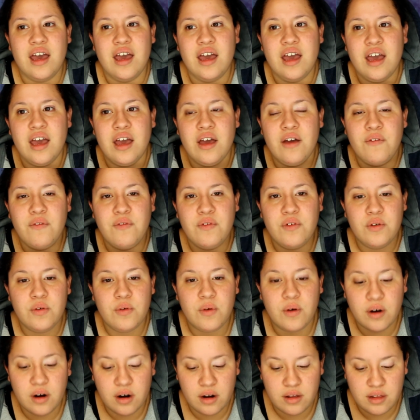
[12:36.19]
if you
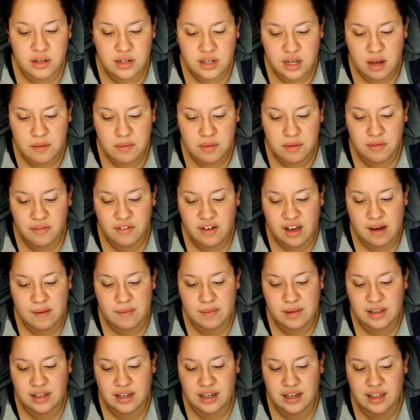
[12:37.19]
are the type of
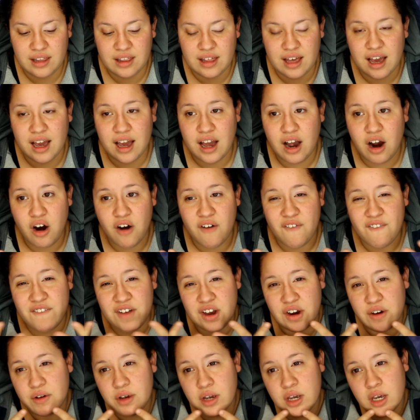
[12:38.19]
family that are
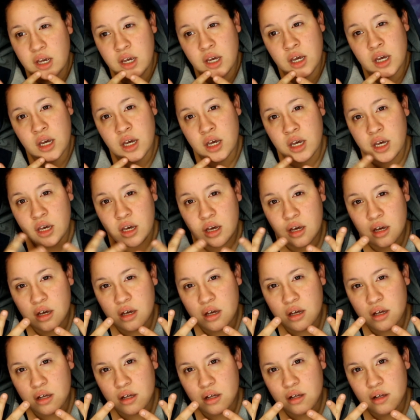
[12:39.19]
very
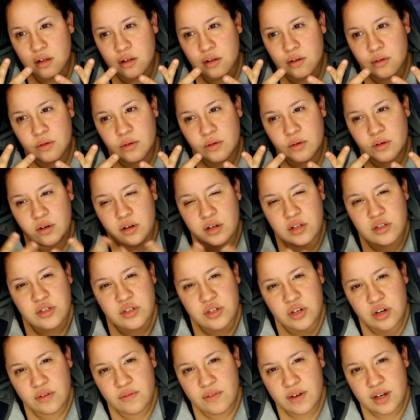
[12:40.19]

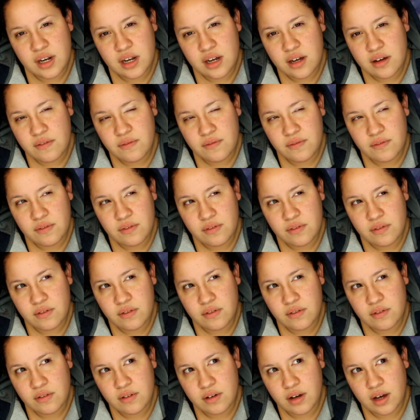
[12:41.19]
conservative.
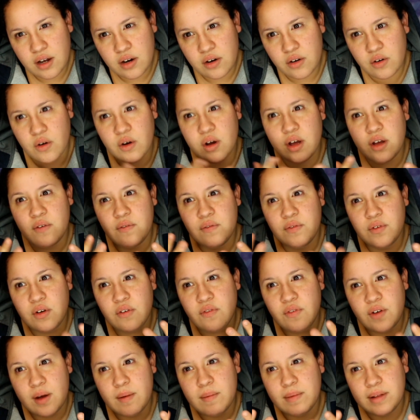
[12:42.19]
I don't know, if your
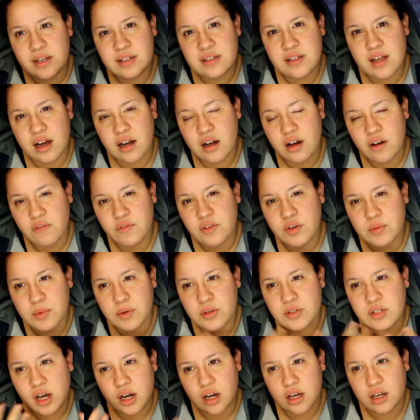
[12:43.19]
family is not
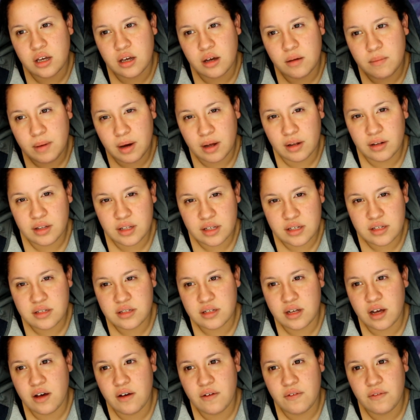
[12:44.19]
comfortable talking about this
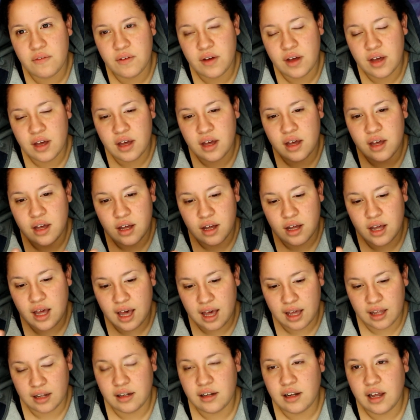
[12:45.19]
stuff
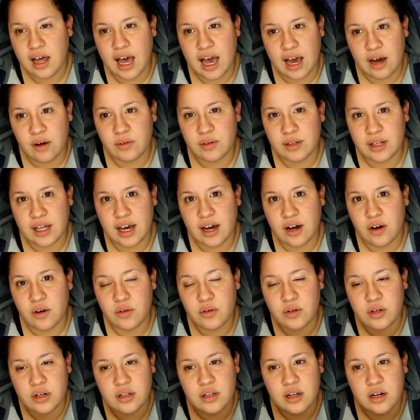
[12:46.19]
out
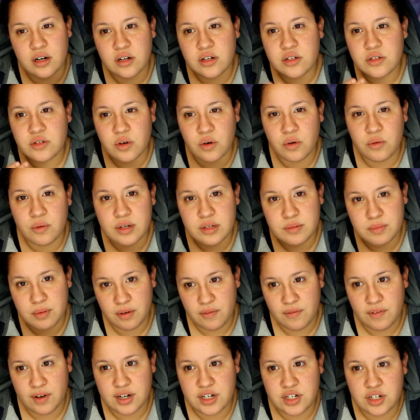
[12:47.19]
loud, there's always
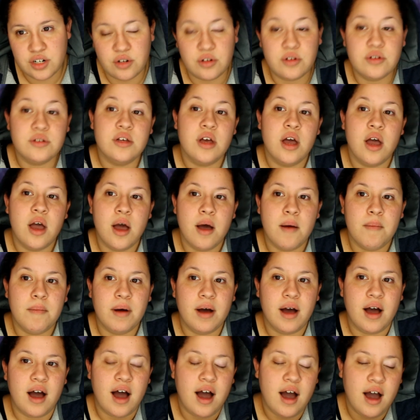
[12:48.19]
professionals.
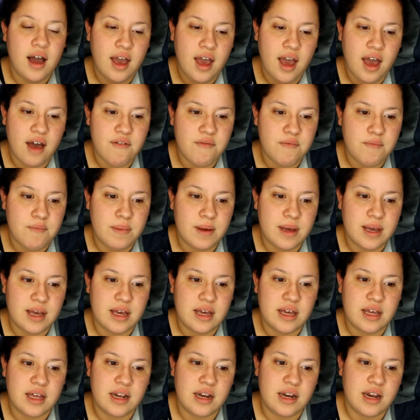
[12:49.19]
But I have
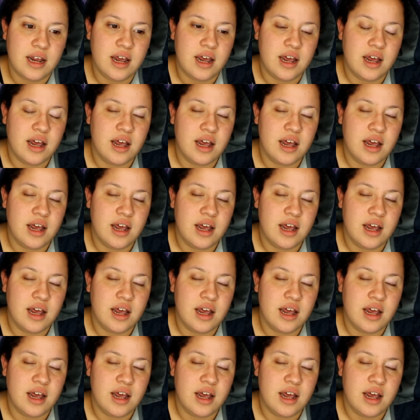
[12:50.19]
been